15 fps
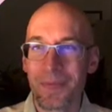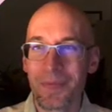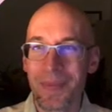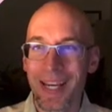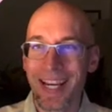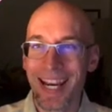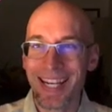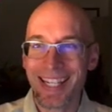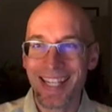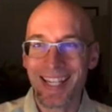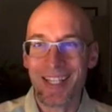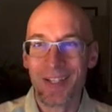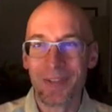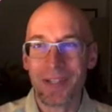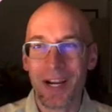big
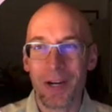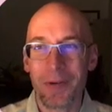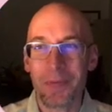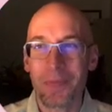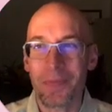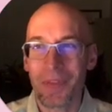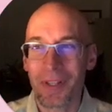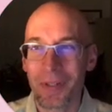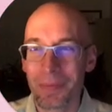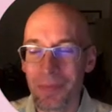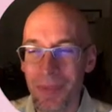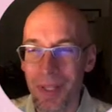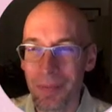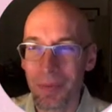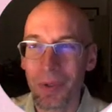ideas around
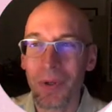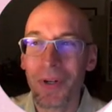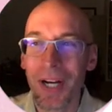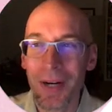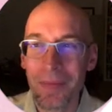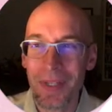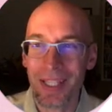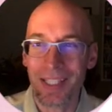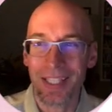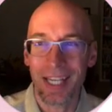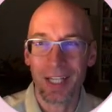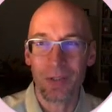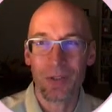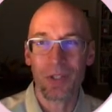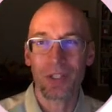the program and the
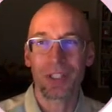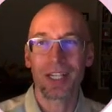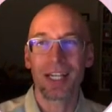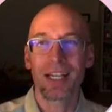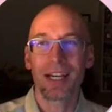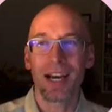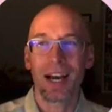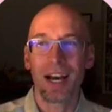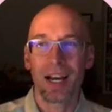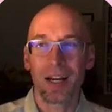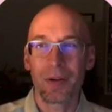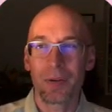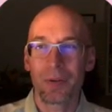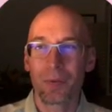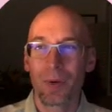language learning.
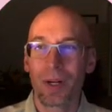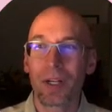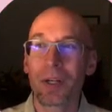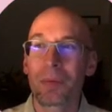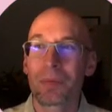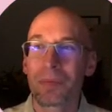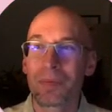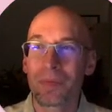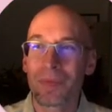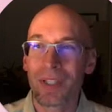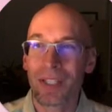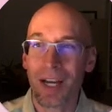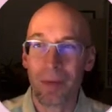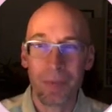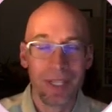I welcome
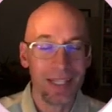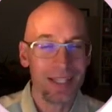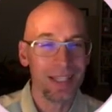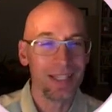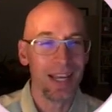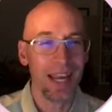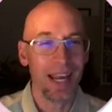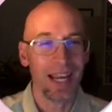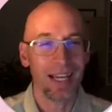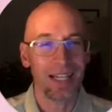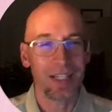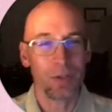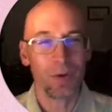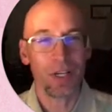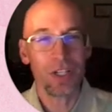comments
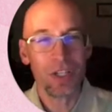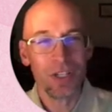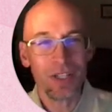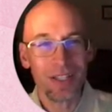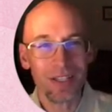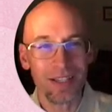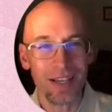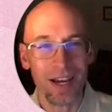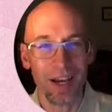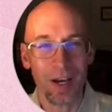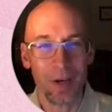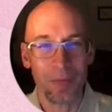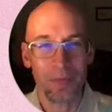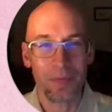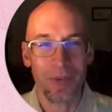and questions.
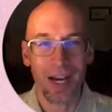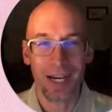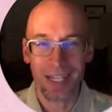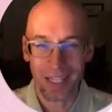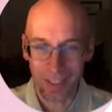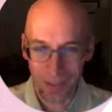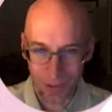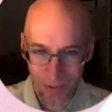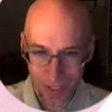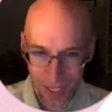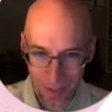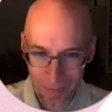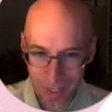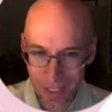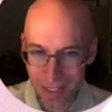Arigatou
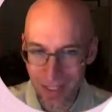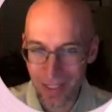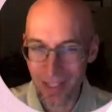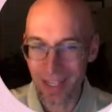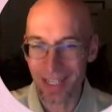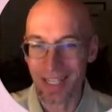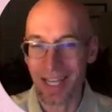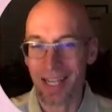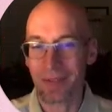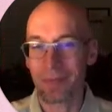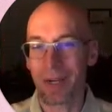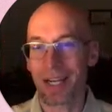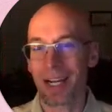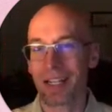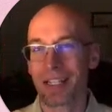gozaimasu. And again,
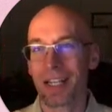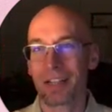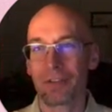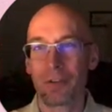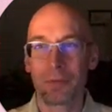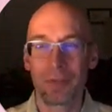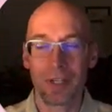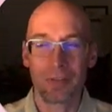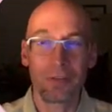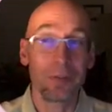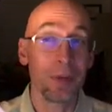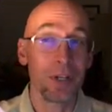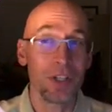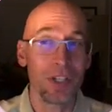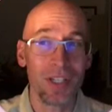my contact
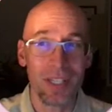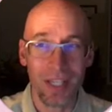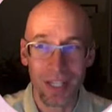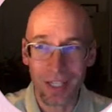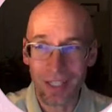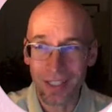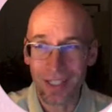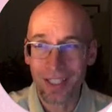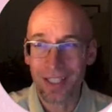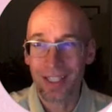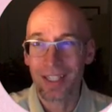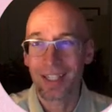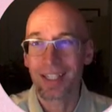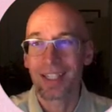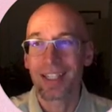information is here.
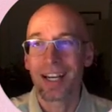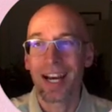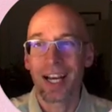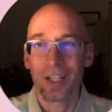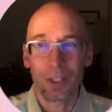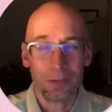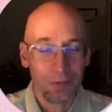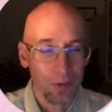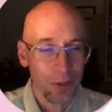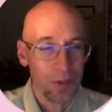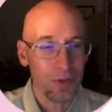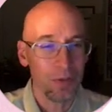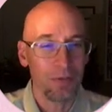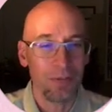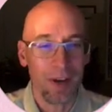I look forward
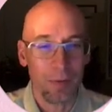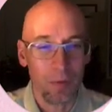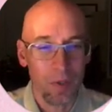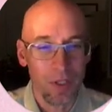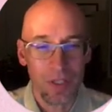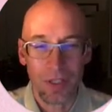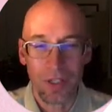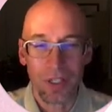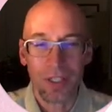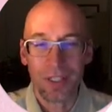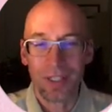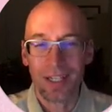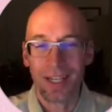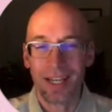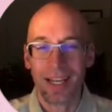to a fabulous year,
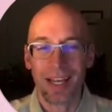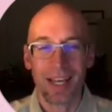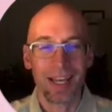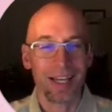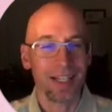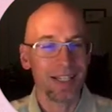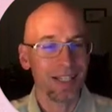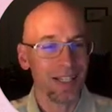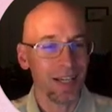and